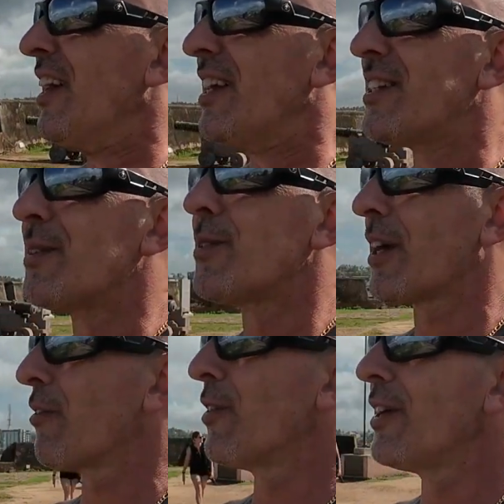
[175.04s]
He seems
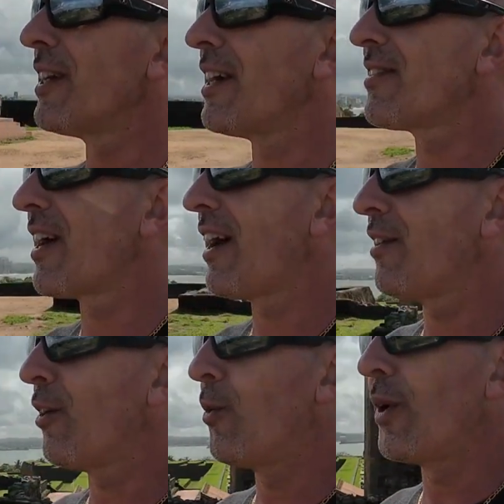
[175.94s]
like a really nice guy.
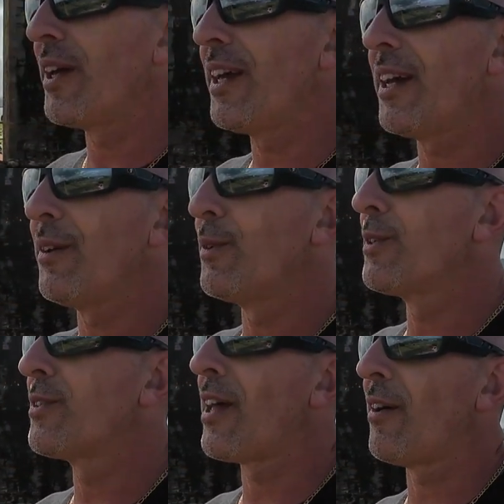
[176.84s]
The whole way here, he
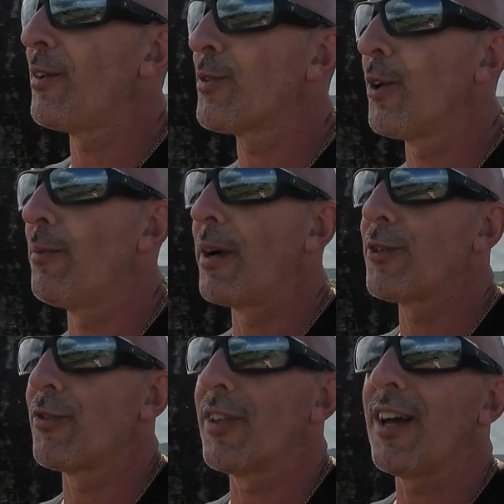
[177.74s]
was telling us all about
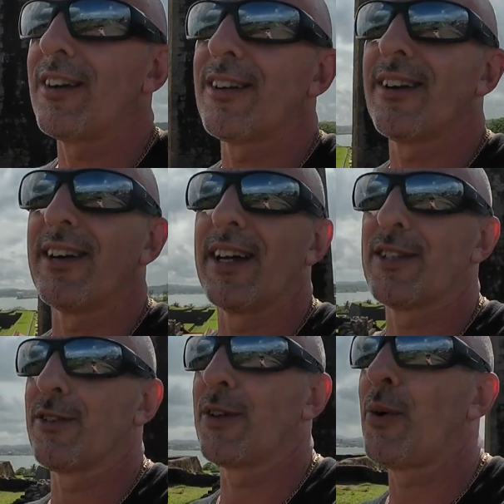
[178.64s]
Sri Lanka and
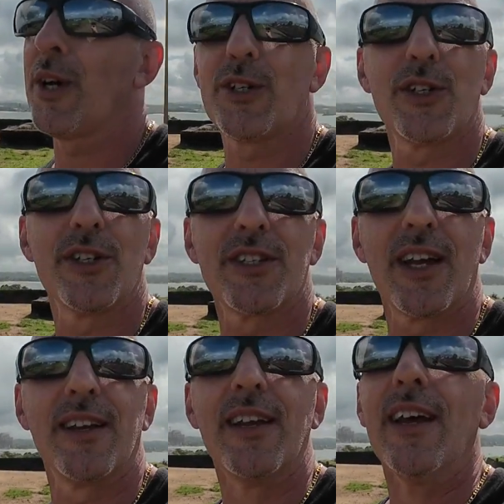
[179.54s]
answering questions,
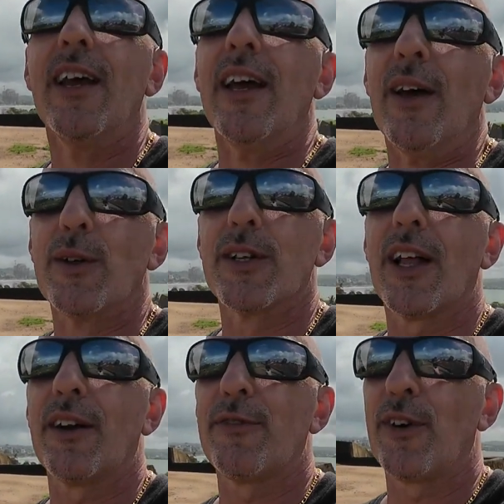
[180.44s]
and it was a
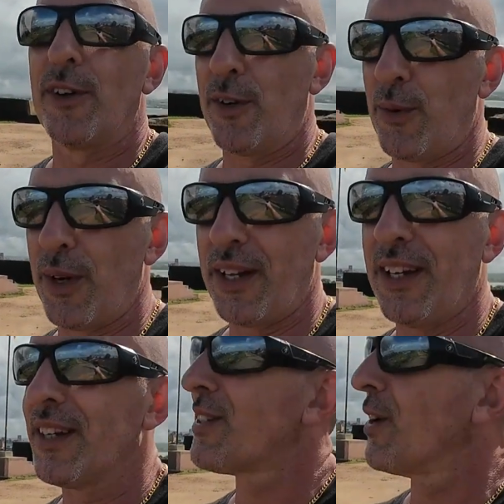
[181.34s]
lot of fun on the way
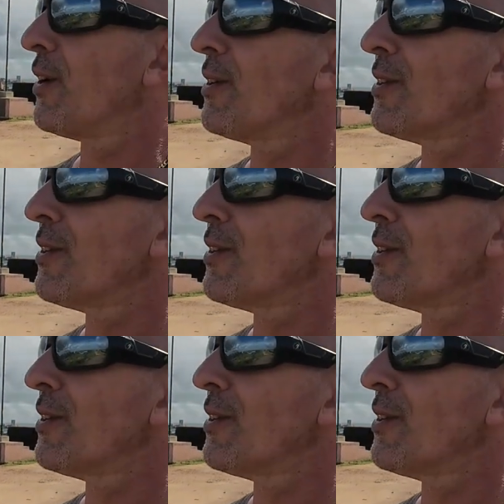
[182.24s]
here. So,